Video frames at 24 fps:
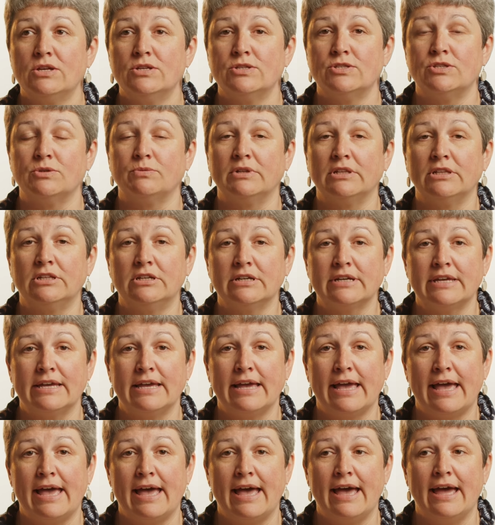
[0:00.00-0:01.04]
So in looking
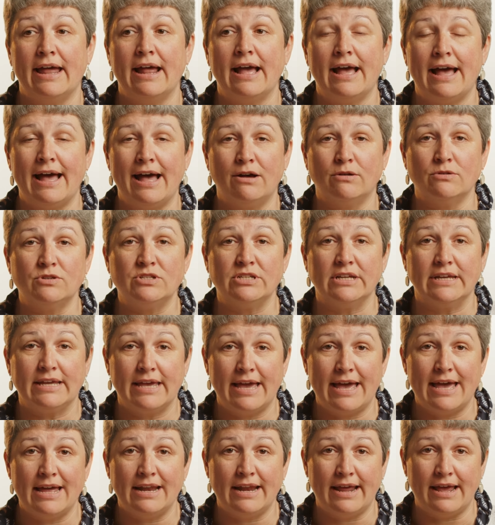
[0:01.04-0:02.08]
at how to
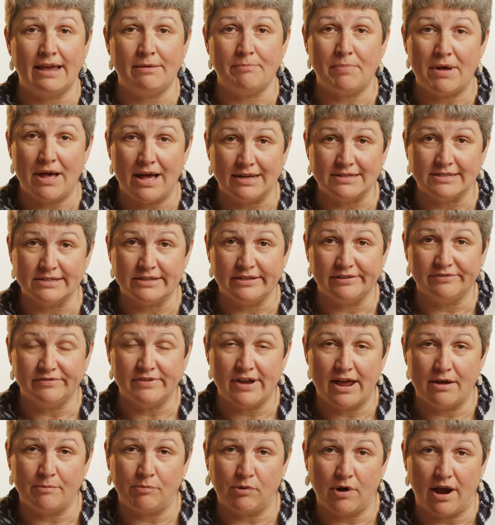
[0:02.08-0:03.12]
get a positive
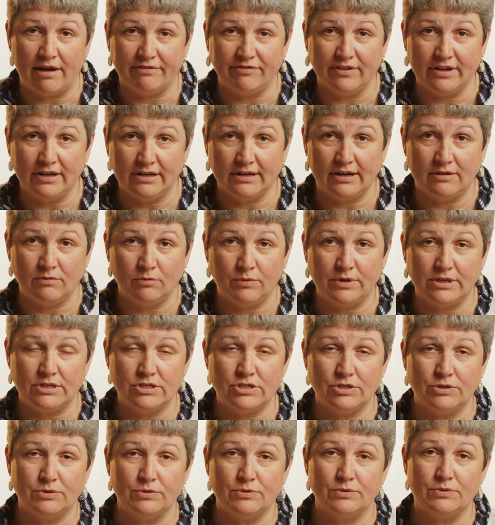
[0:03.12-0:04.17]
net profit, and we
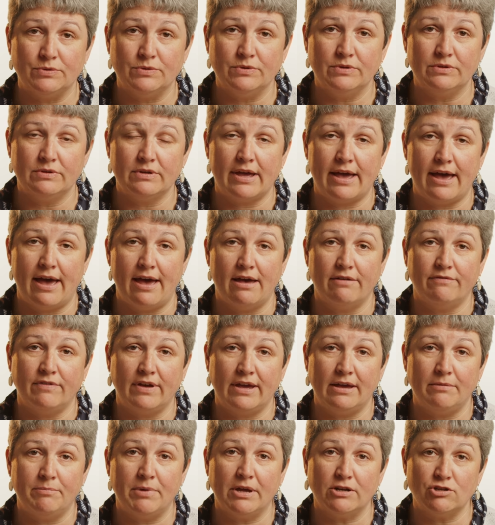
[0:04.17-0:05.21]
do have
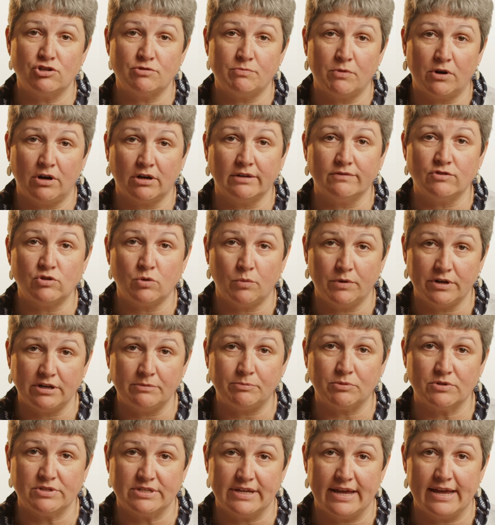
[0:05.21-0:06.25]
a benchmark of
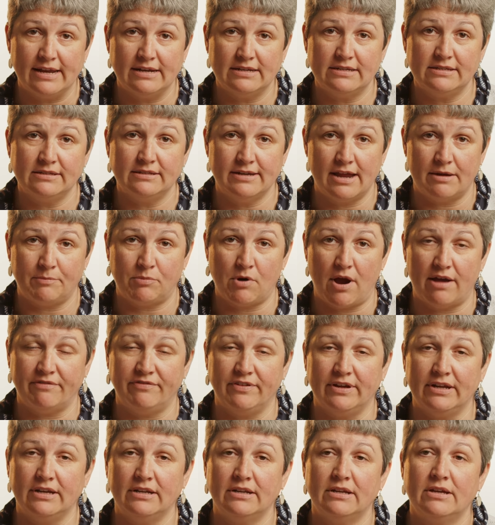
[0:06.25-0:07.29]
20% net
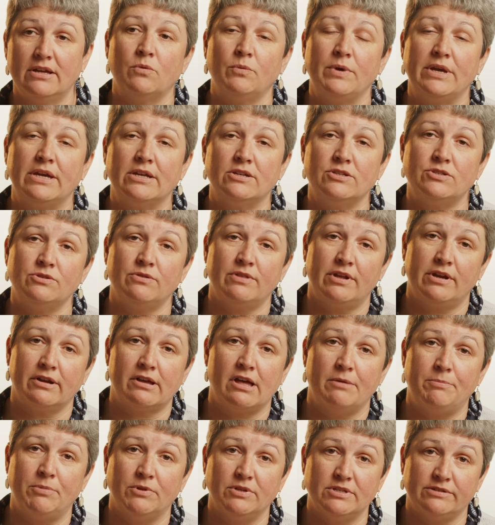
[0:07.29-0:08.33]
profit, we can do that a
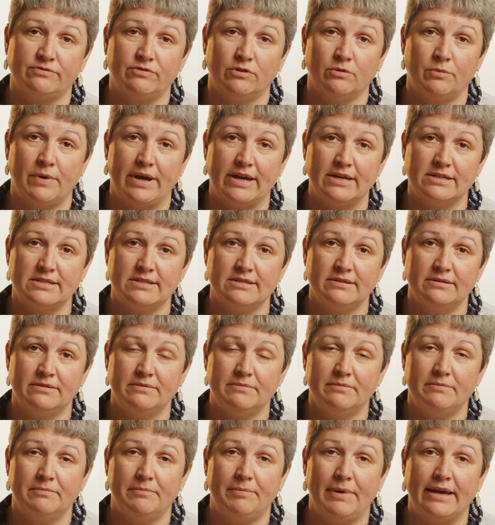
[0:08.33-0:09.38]
couple of different ways.
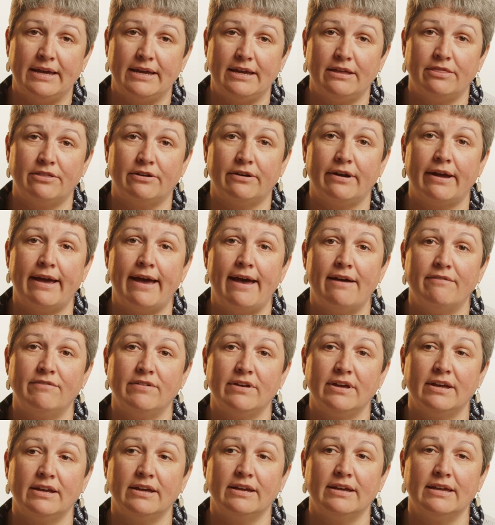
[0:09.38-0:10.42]
By either
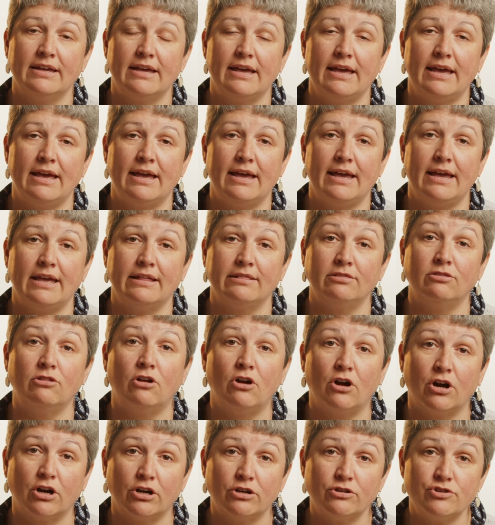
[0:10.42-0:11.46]
having a
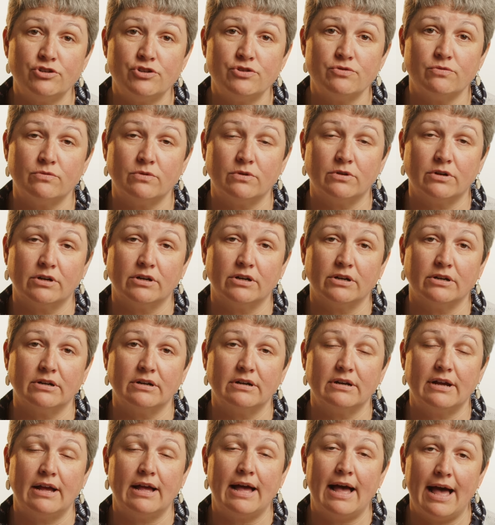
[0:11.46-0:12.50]
large or
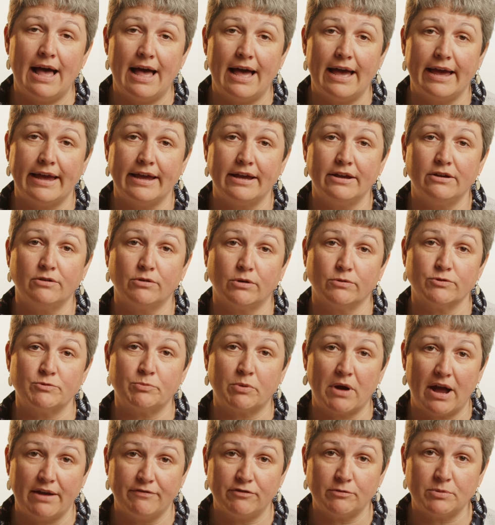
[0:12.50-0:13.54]
high gross
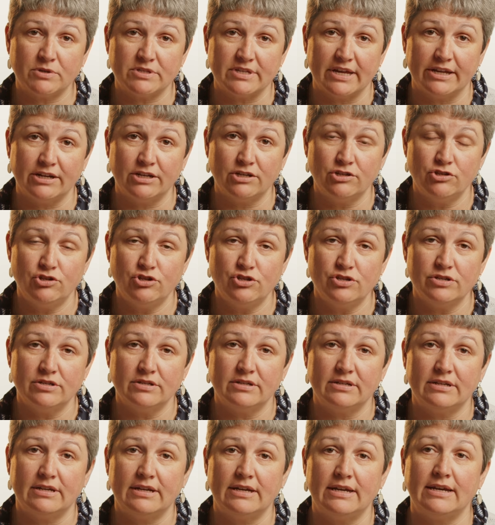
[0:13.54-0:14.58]
profit percentage
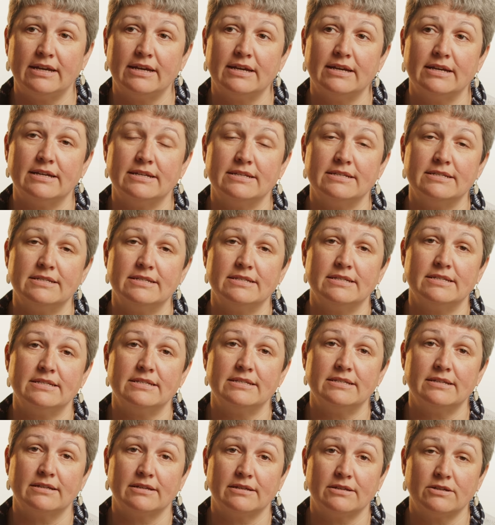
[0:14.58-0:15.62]
and
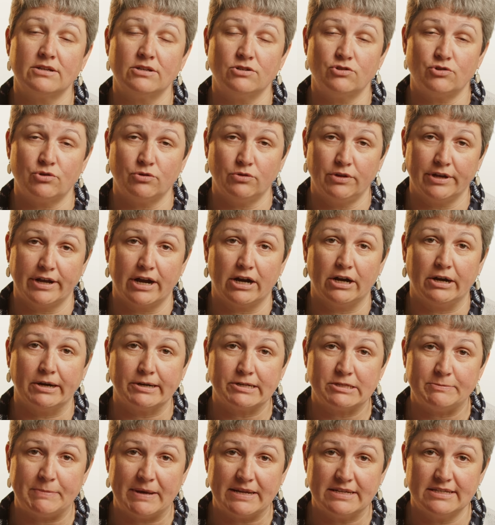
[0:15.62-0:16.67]
controlling our
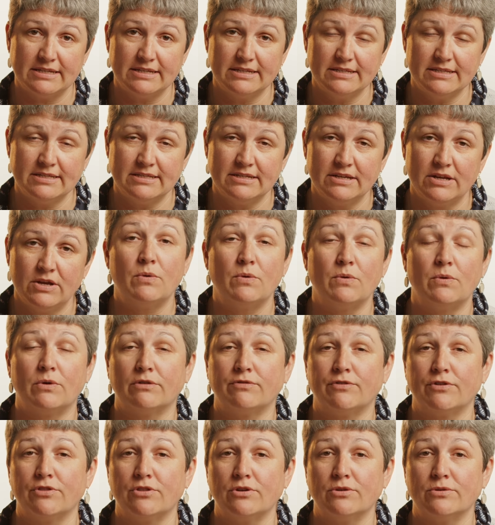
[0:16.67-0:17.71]
expenses, or
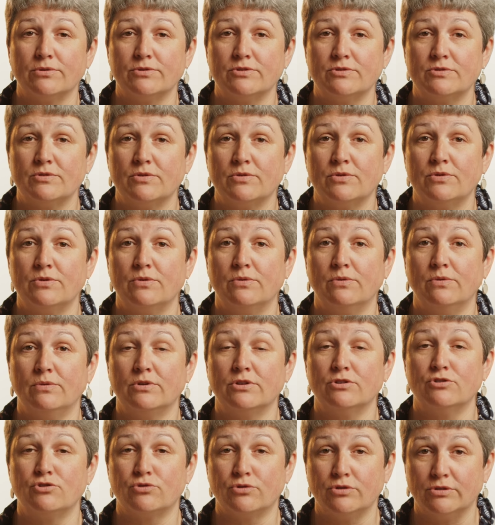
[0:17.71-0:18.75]
for those who
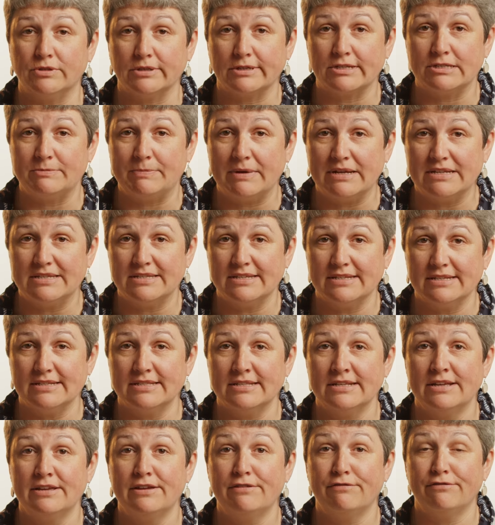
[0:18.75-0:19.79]
control
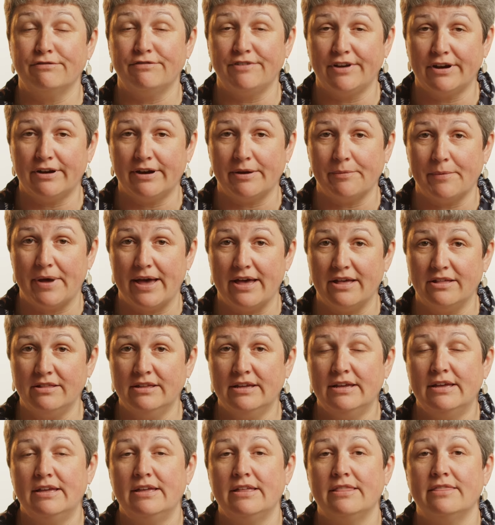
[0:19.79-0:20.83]
expenses very well,
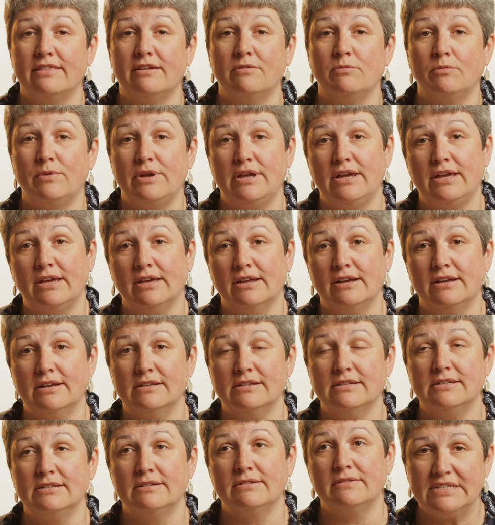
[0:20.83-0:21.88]
then we
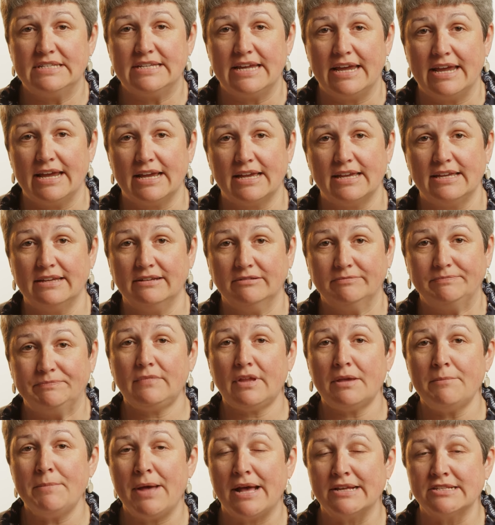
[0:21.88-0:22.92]
can take
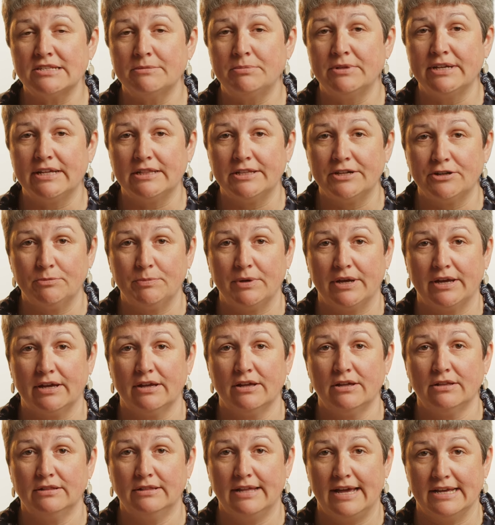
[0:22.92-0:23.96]
possibly a little bit
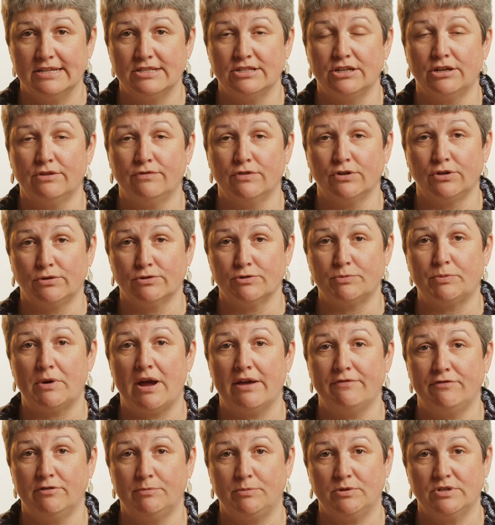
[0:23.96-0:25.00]
less of a gross
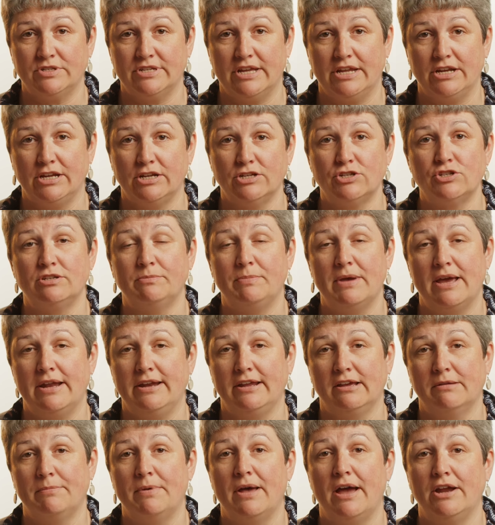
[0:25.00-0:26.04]
profit percentage
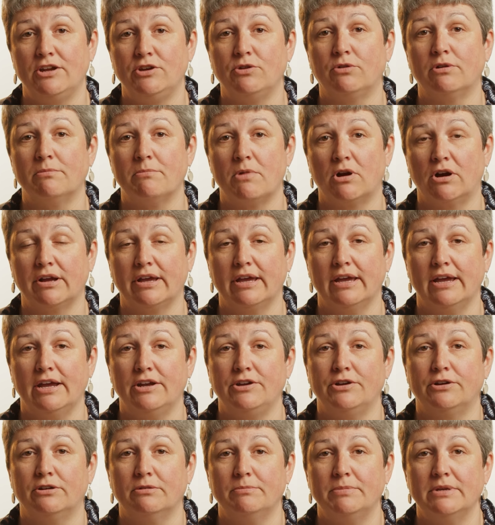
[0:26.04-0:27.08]
depending upon your market and
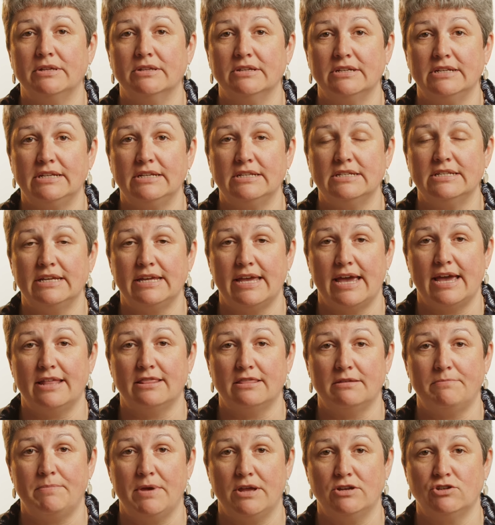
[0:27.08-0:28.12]
your ability to get
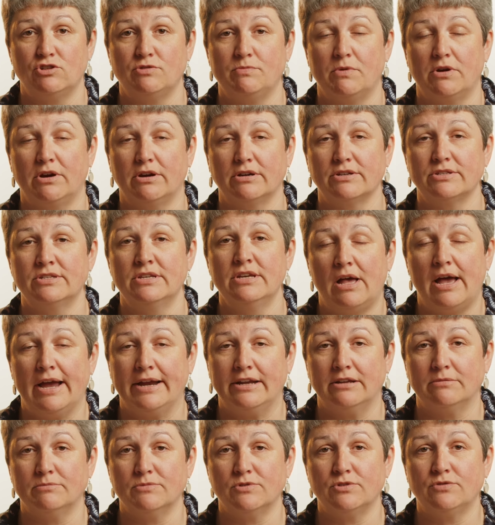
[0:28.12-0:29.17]
the benchmarks
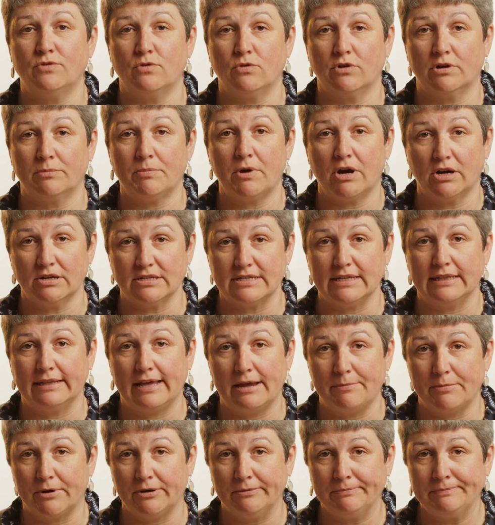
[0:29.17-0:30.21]
items for parts and labor.